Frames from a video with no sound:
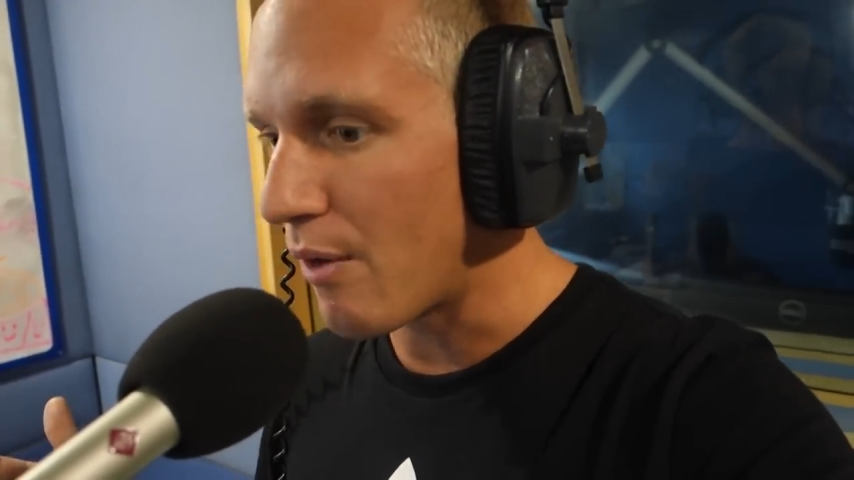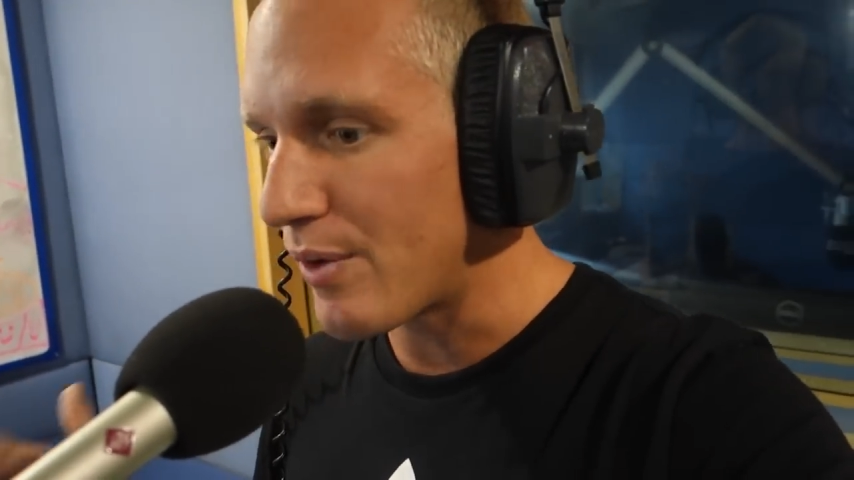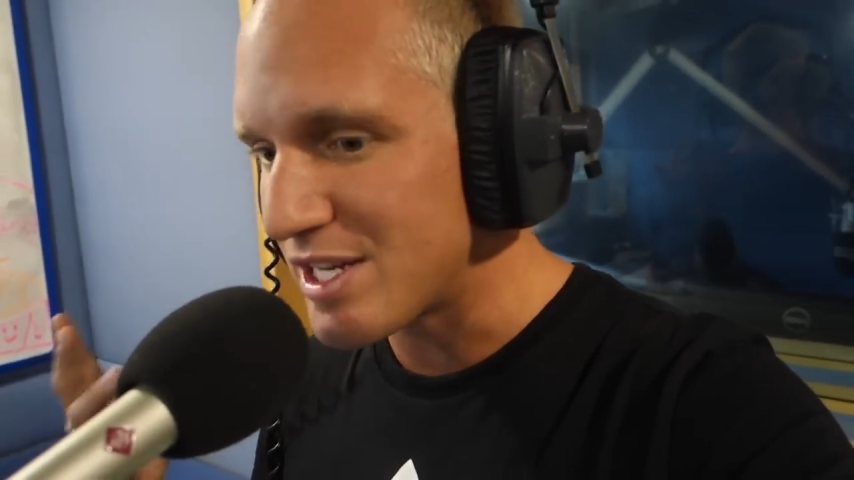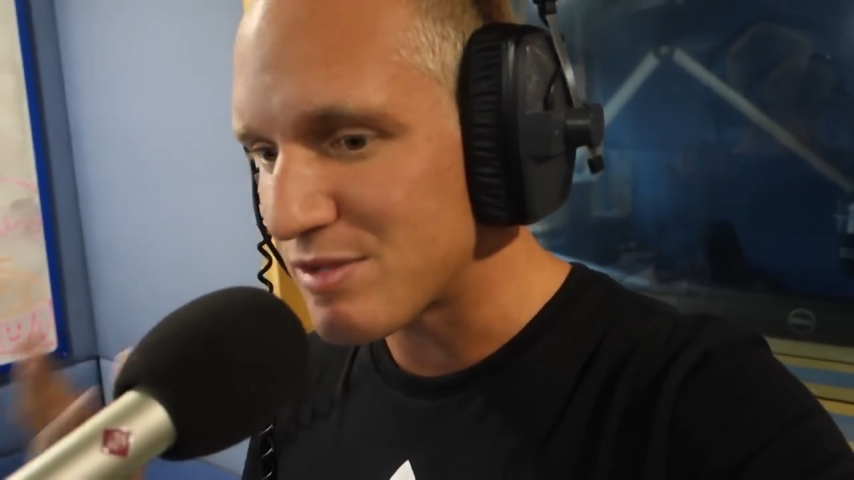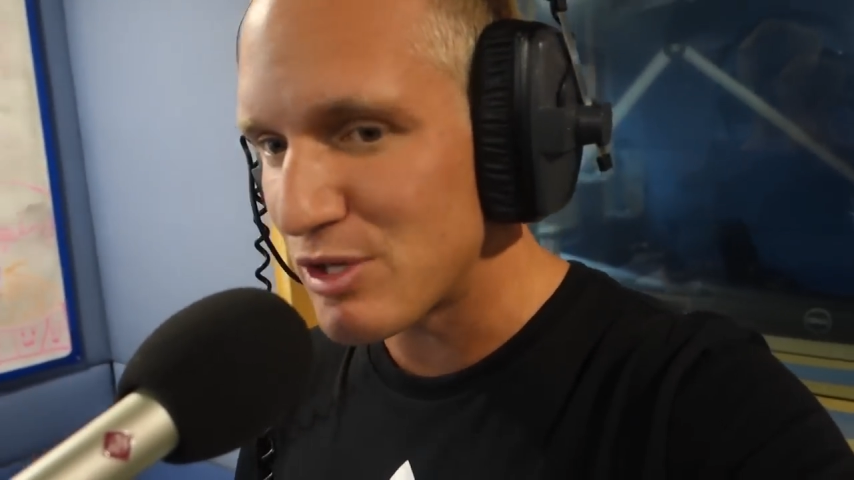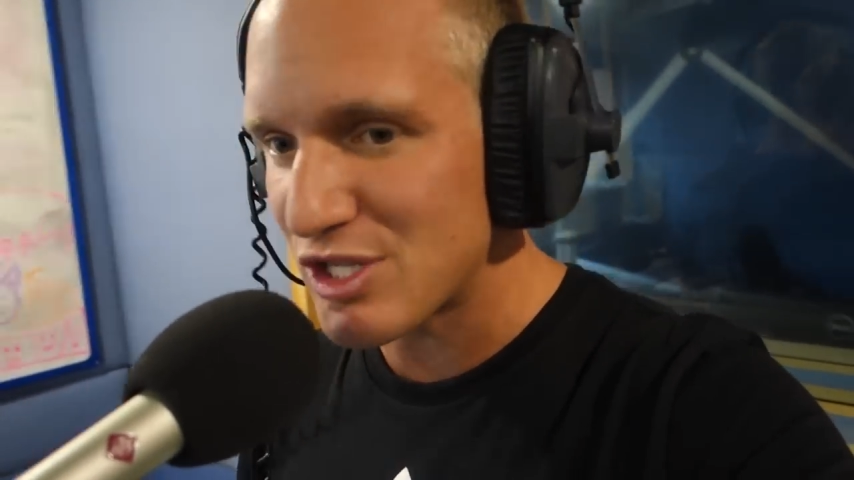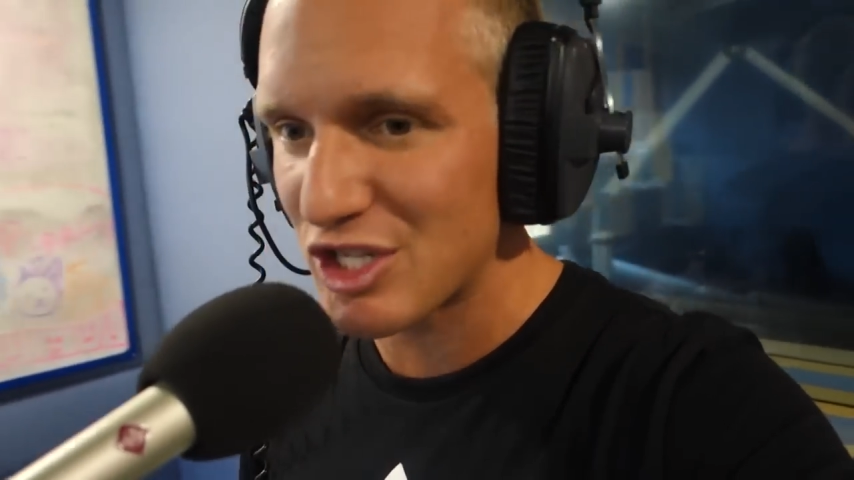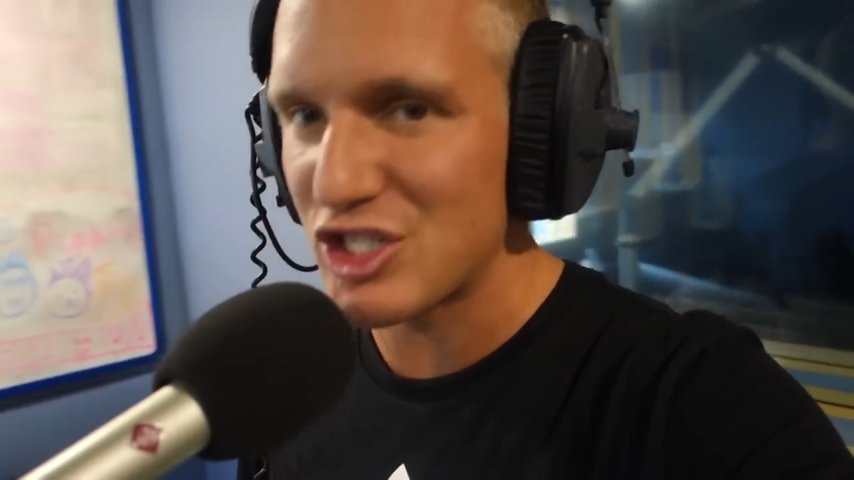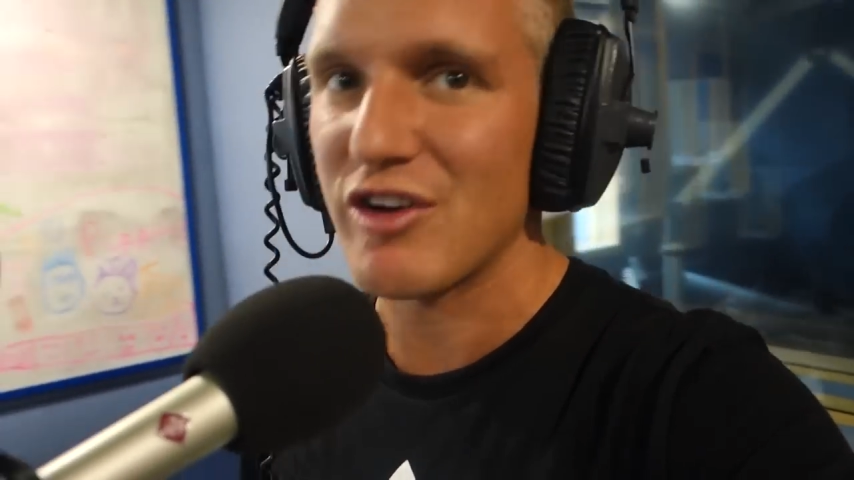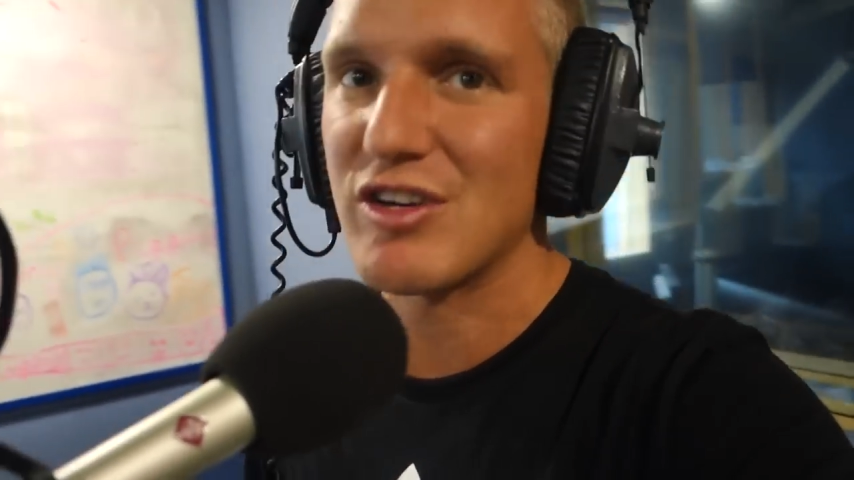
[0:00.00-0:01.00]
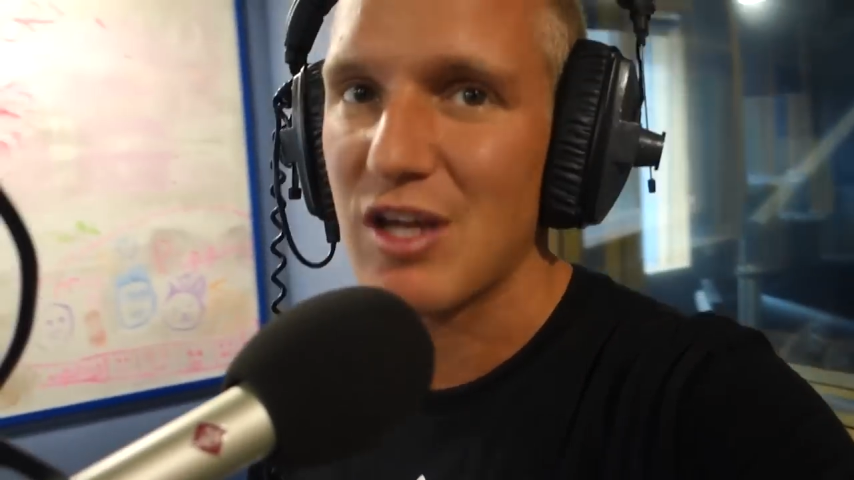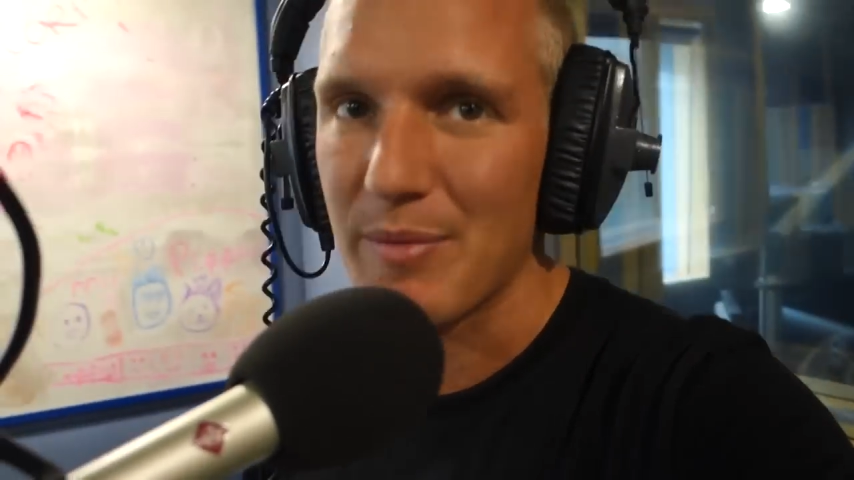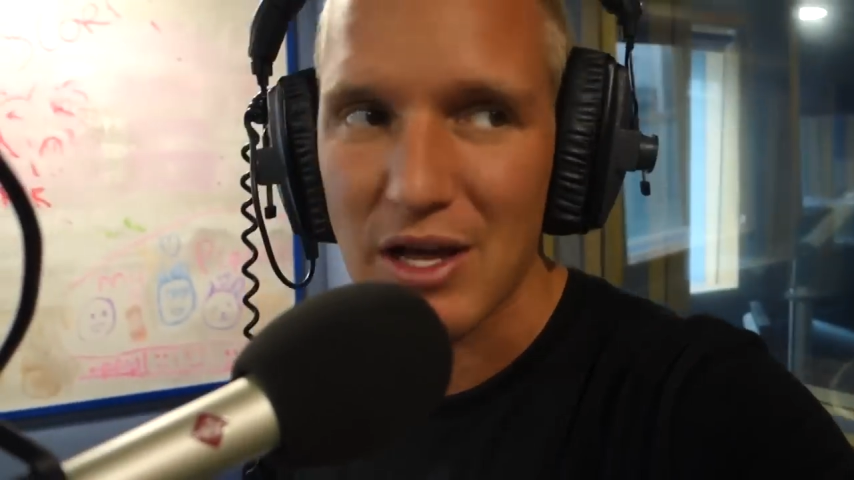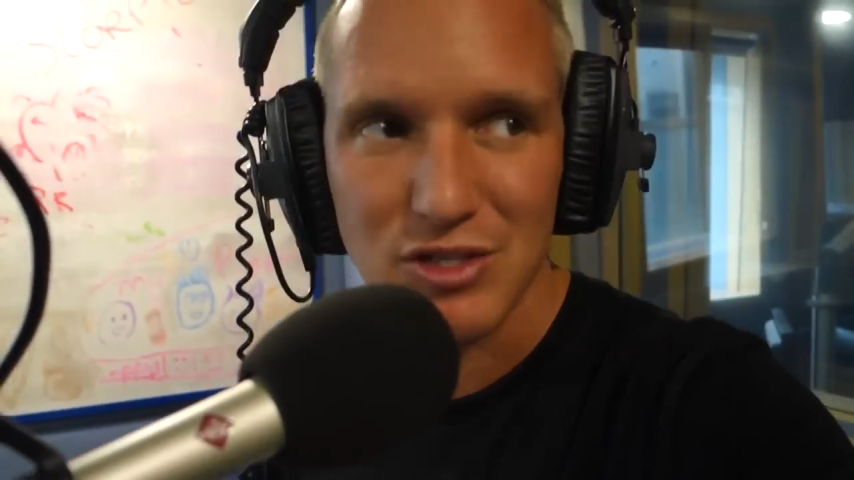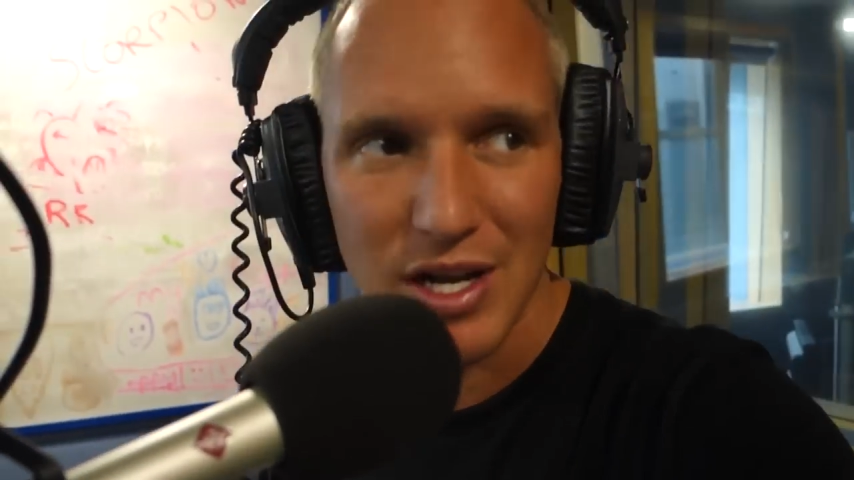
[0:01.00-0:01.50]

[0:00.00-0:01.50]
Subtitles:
We need some music to cheer us up now,